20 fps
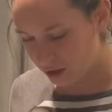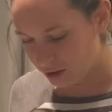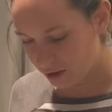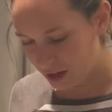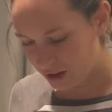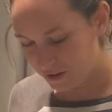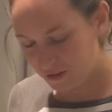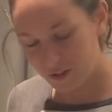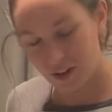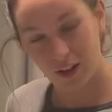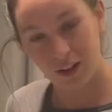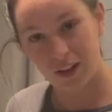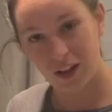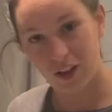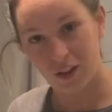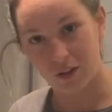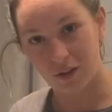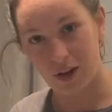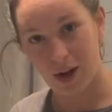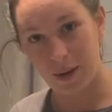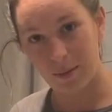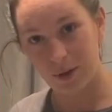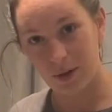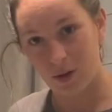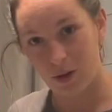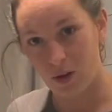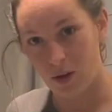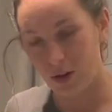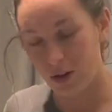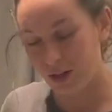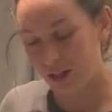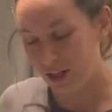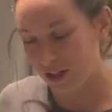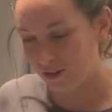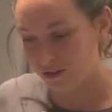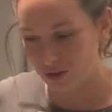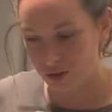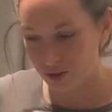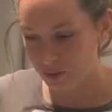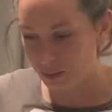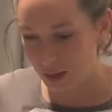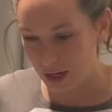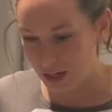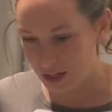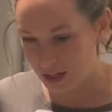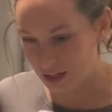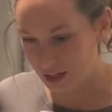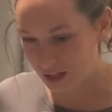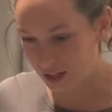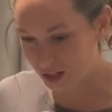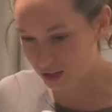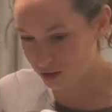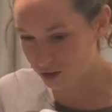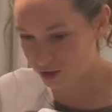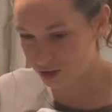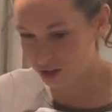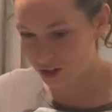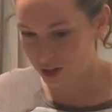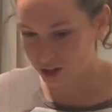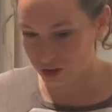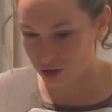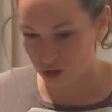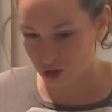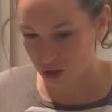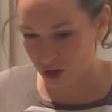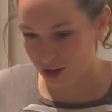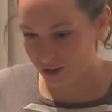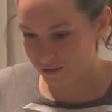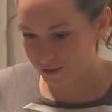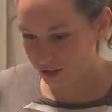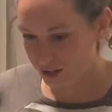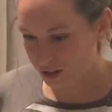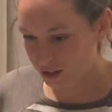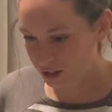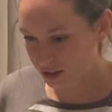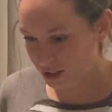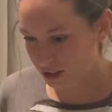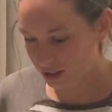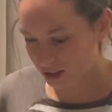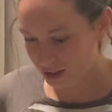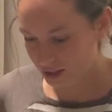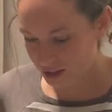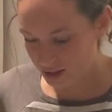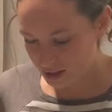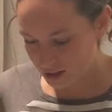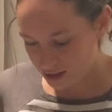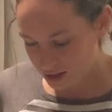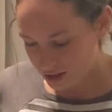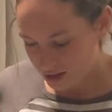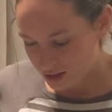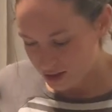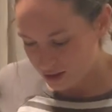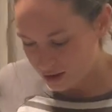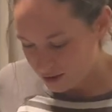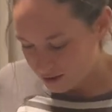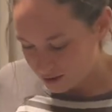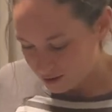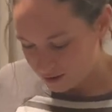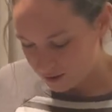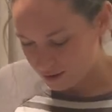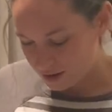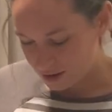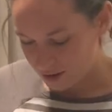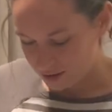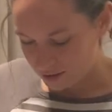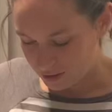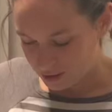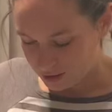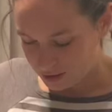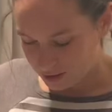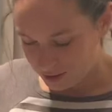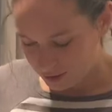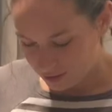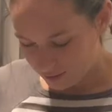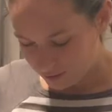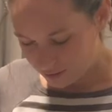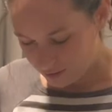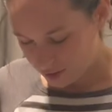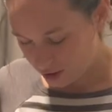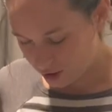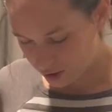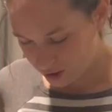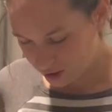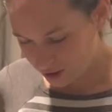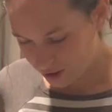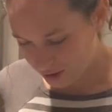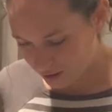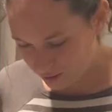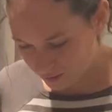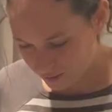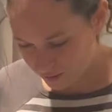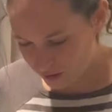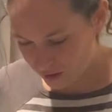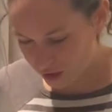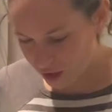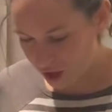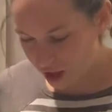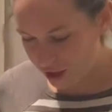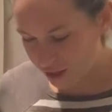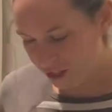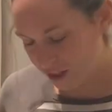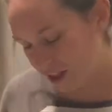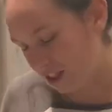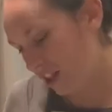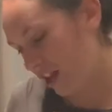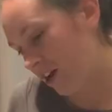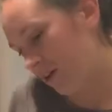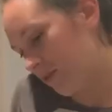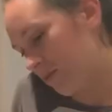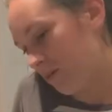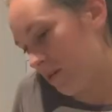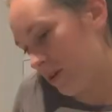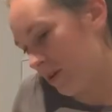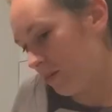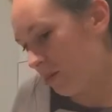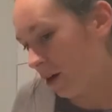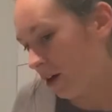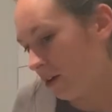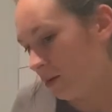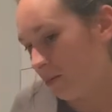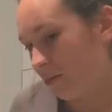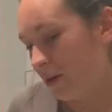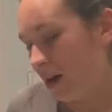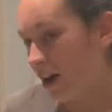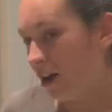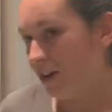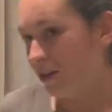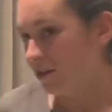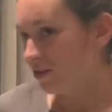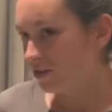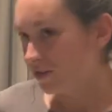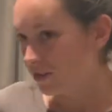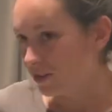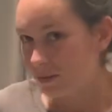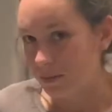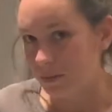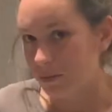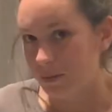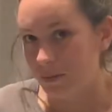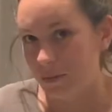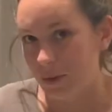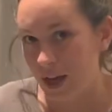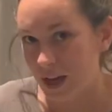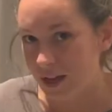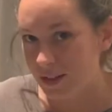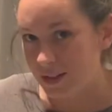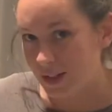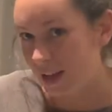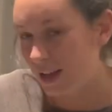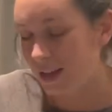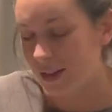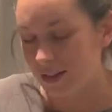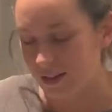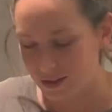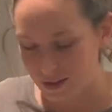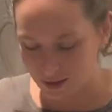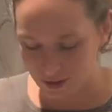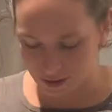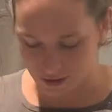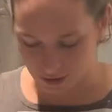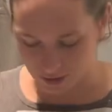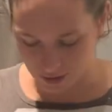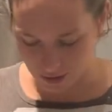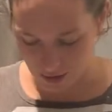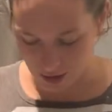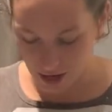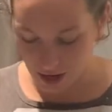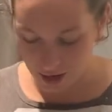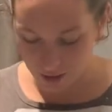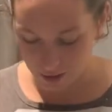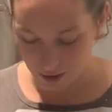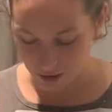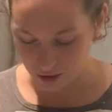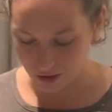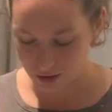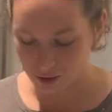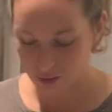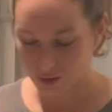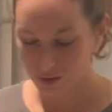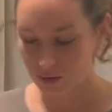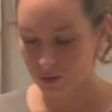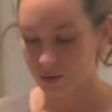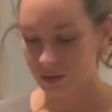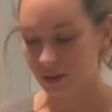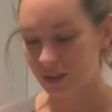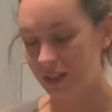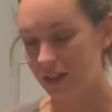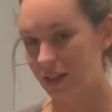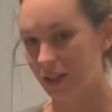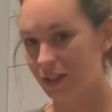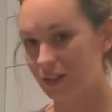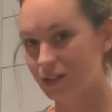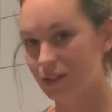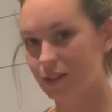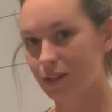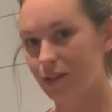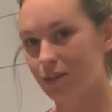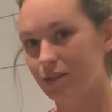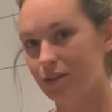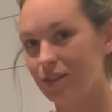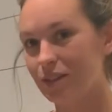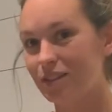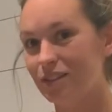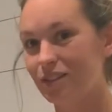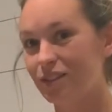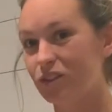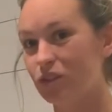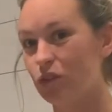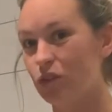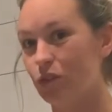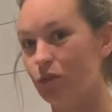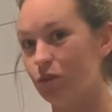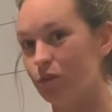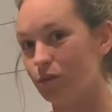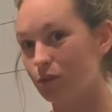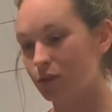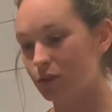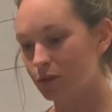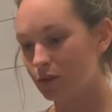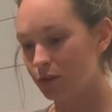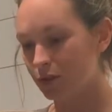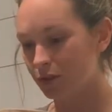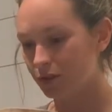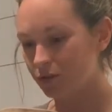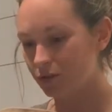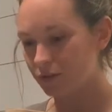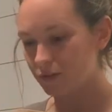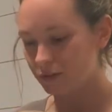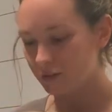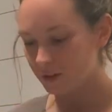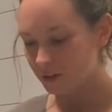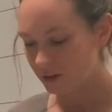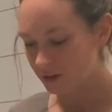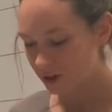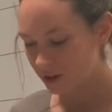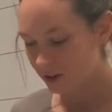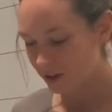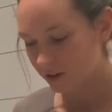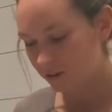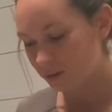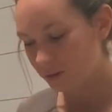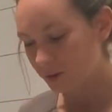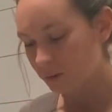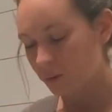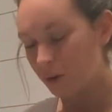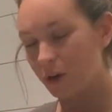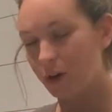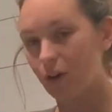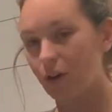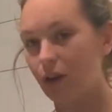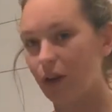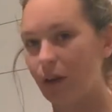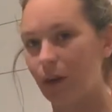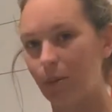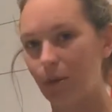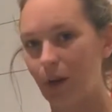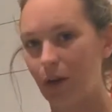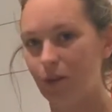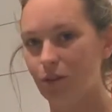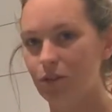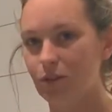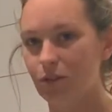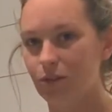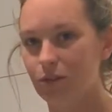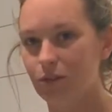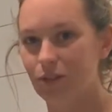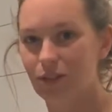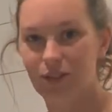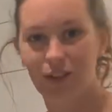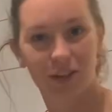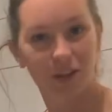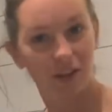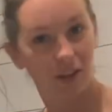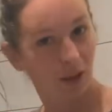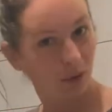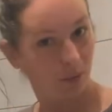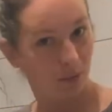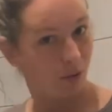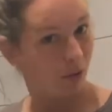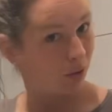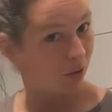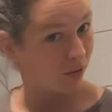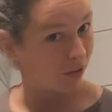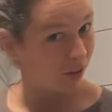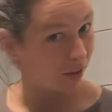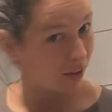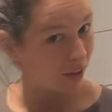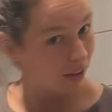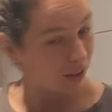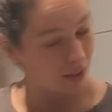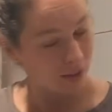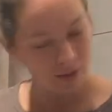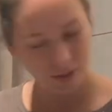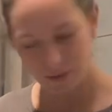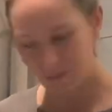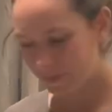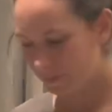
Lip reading: I fell down the rabbit hole and I have too many, and I just got Java, and I just thought that would be a better brown for my taste. So anyway, this one's really nice though. This is Dune, so if you have been wondering about Dune, look how beautiful it is.